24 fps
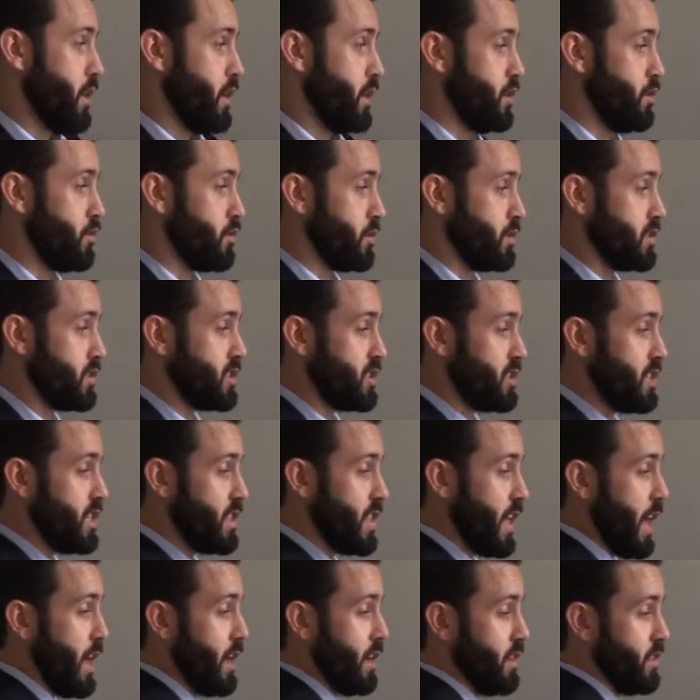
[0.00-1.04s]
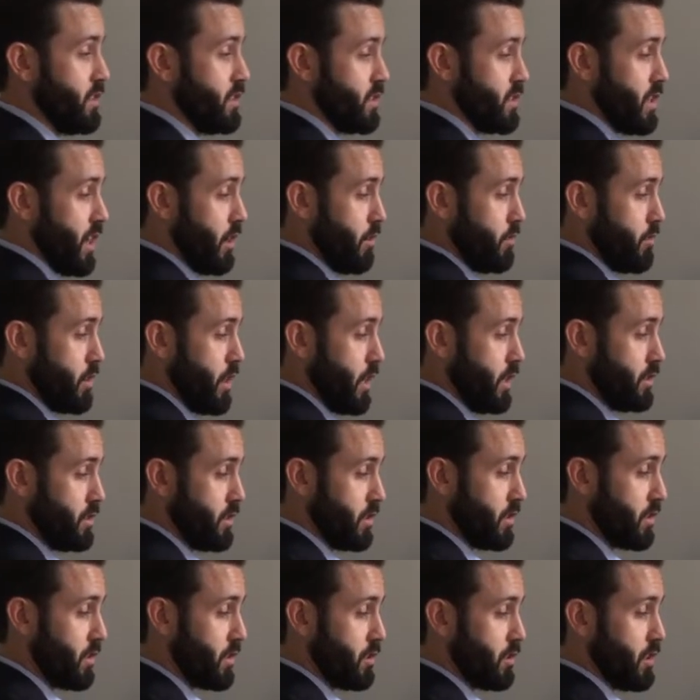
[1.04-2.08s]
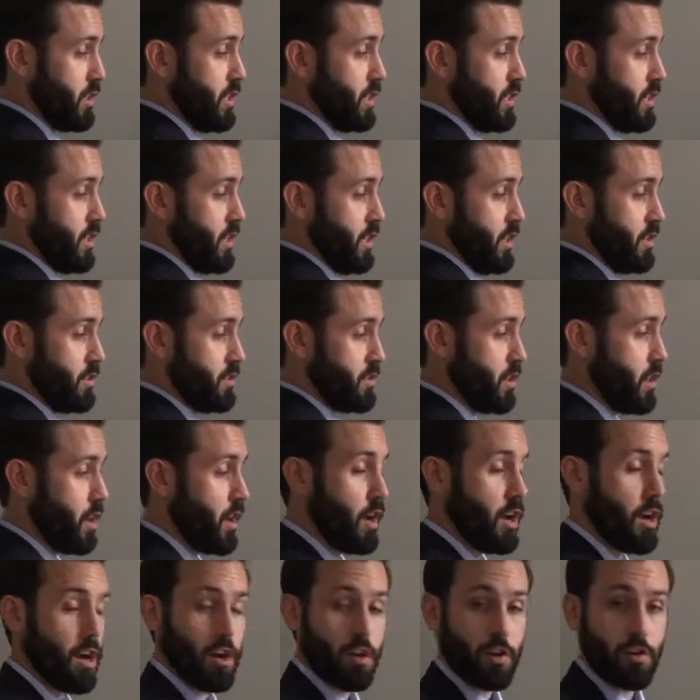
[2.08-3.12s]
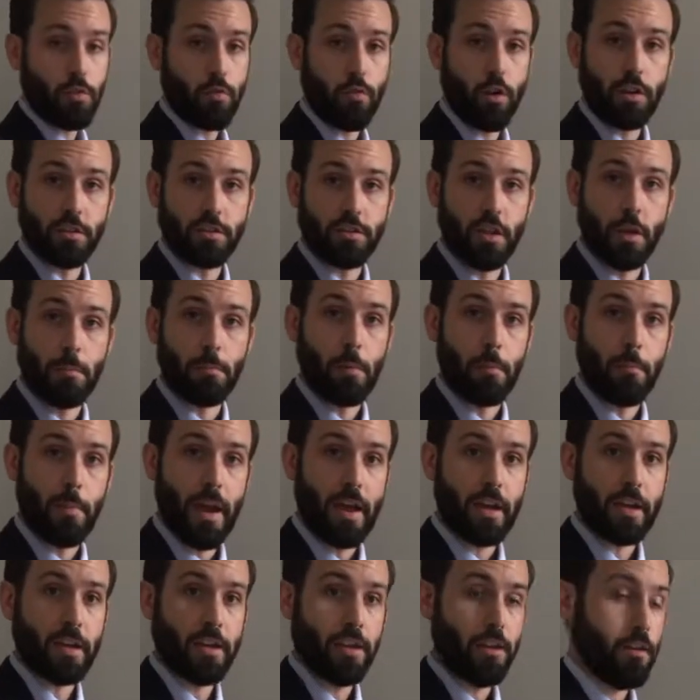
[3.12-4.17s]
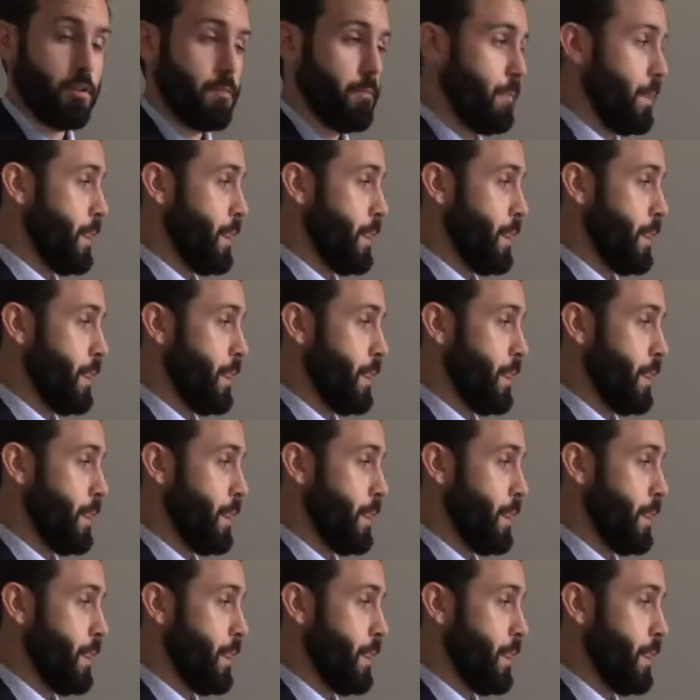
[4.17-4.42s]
And you can see that in just how nice and clean it is across the upper back here.